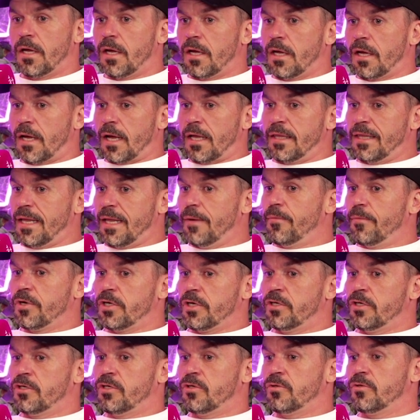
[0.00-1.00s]
And then what
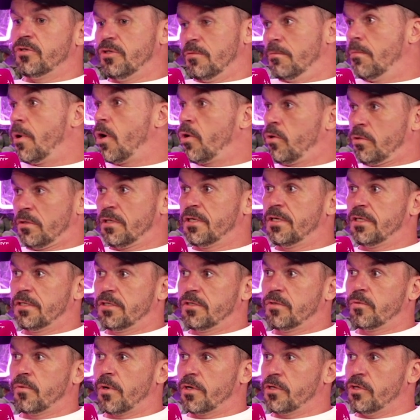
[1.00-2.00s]
you do is you mold it
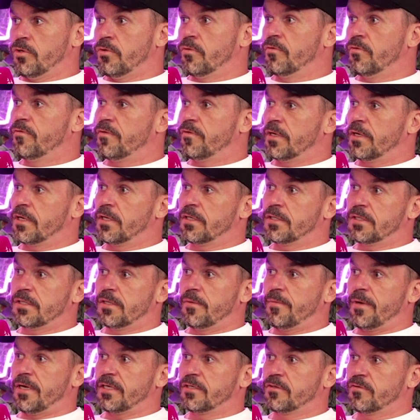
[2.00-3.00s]
into what you feel is the
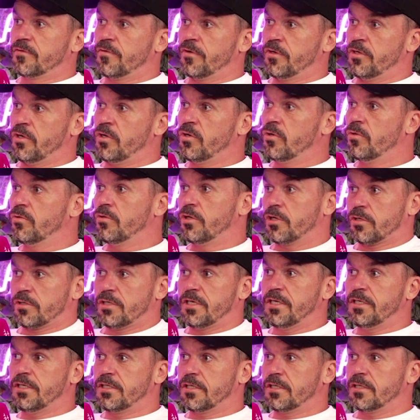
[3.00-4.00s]
best for you, your
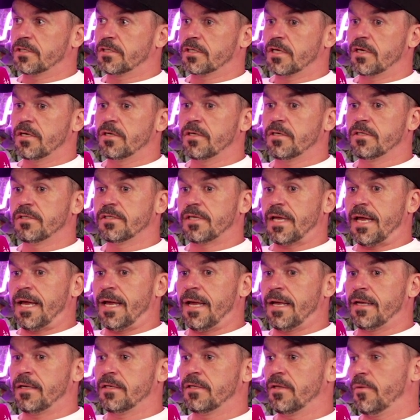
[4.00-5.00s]
teaching skills,
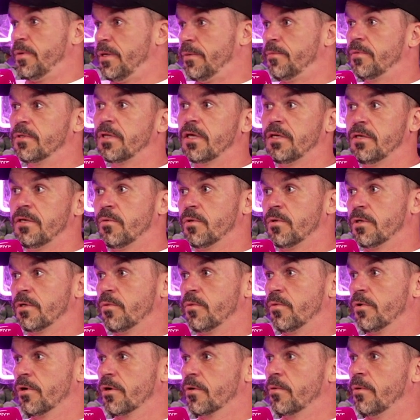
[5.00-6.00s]
and the people that you want to
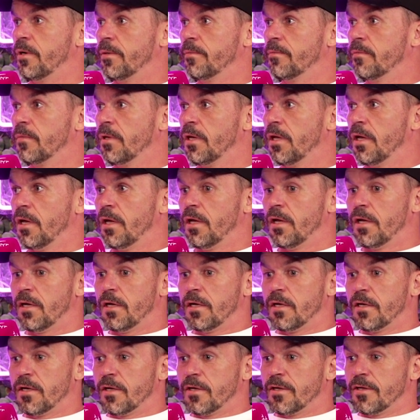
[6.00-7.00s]
work with.
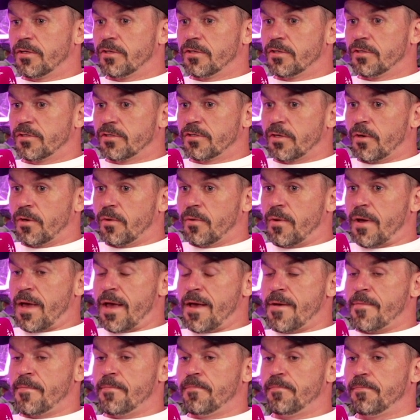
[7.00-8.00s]
So
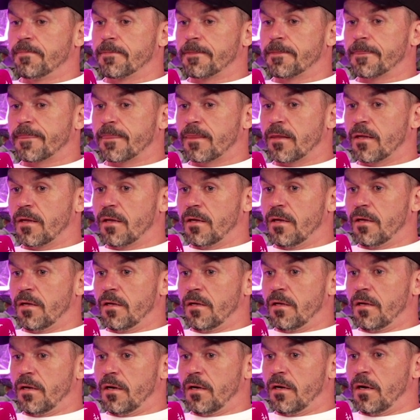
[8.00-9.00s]

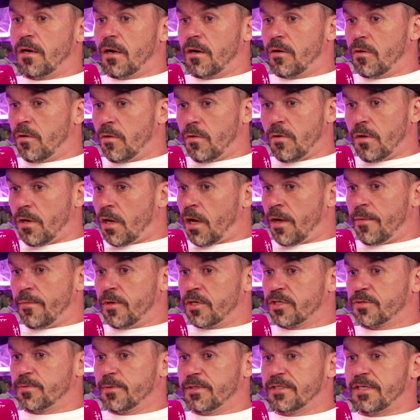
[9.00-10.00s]
I
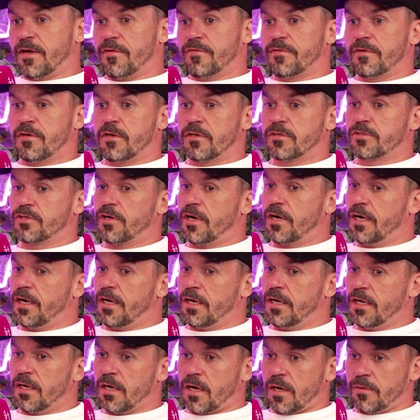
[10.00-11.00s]
immersed myself in
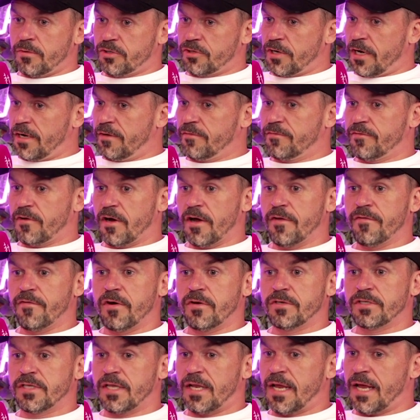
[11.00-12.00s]
Australia. I was training 5
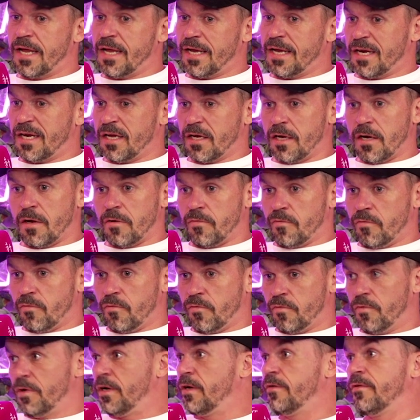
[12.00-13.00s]
hours a day, and I got
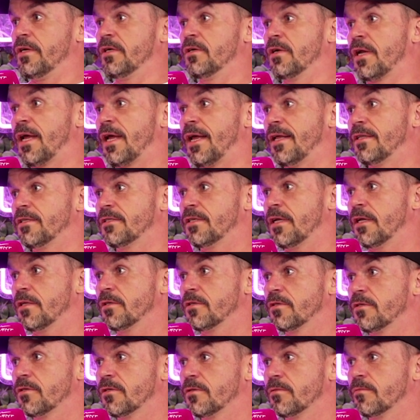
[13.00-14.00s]
really, really good at
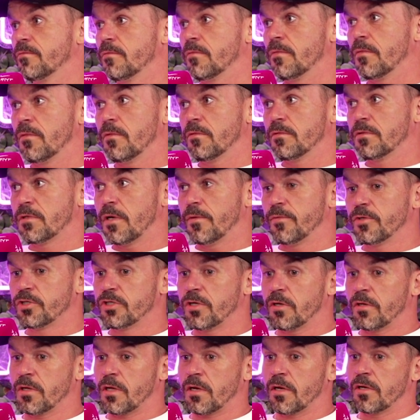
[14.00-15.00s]
handstands. So much
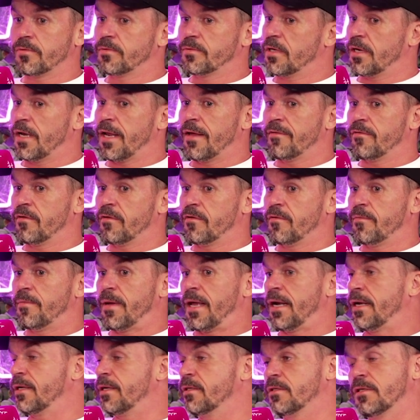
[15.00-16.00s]
so that I got to the level of
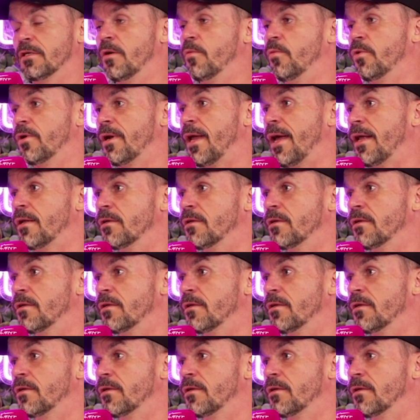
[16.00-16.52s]
balancing on one hand.